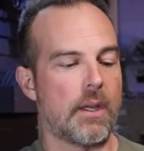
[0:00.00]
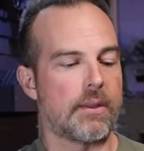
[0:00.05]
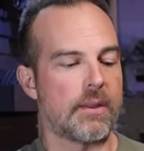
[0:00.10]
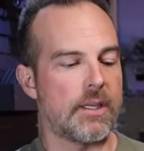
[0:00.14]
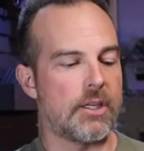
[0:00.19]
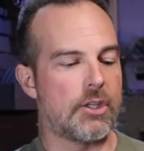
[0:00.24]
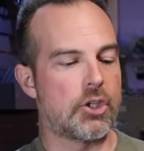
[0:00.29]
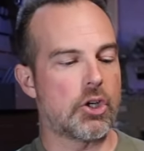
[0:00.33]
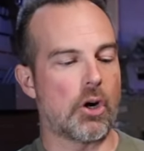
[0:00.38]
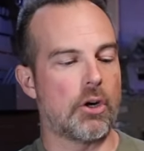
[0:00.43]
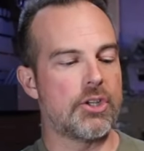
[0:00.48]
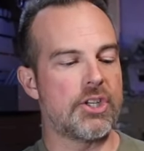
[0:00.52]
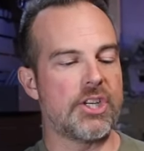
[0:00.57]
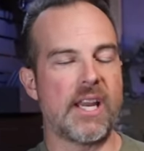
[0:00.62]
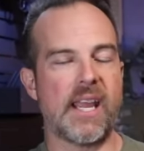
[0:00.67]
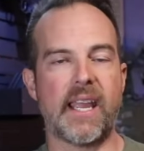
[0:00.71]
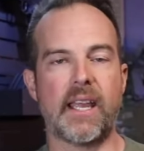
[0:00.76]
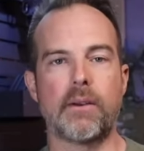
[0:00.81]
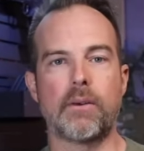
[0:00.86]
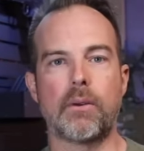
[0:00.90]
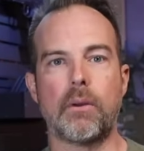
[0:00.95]
The charging
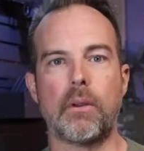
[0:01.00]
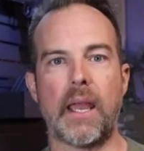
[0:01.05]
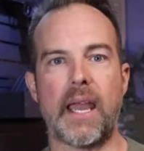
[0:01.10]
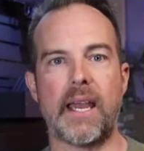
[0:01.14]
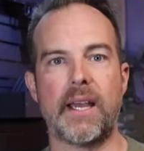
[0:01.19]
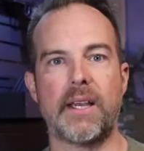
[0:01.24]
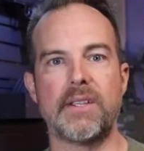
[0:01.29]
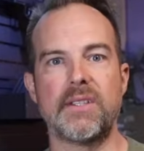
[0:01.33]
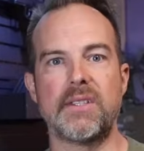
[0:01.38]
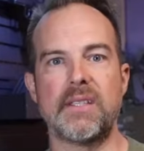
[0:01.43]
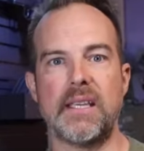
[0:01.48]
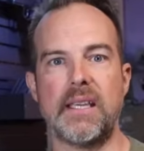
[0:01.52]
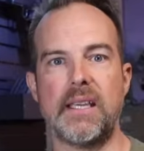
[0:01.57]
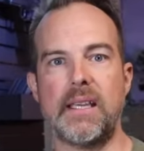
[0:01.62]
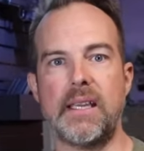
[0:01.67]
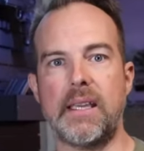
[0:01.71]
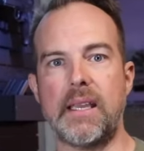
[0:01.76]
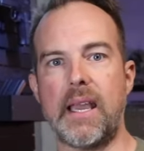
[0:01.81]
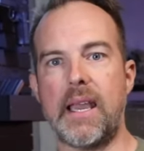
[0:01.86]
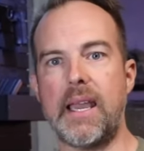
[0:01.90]
handle has the